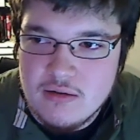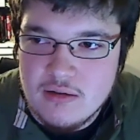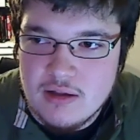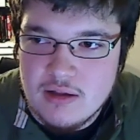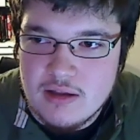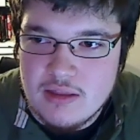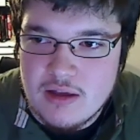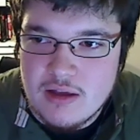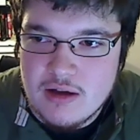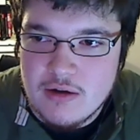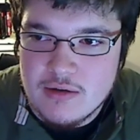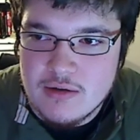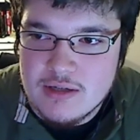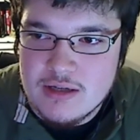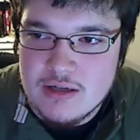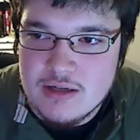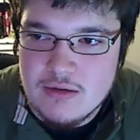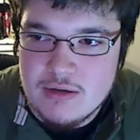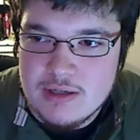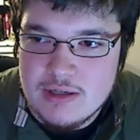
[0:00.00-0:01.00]
like that goes
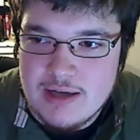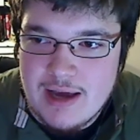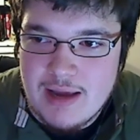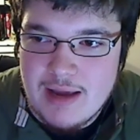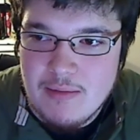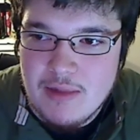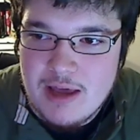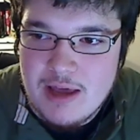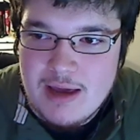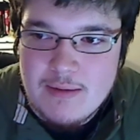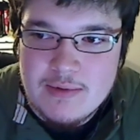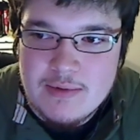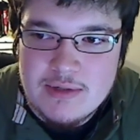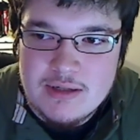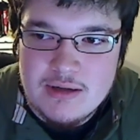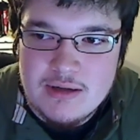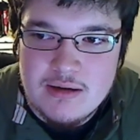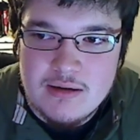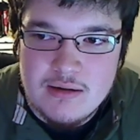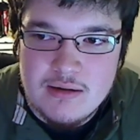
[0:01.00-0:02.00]
into a time
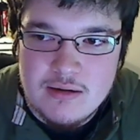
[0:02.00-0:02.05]
lapse.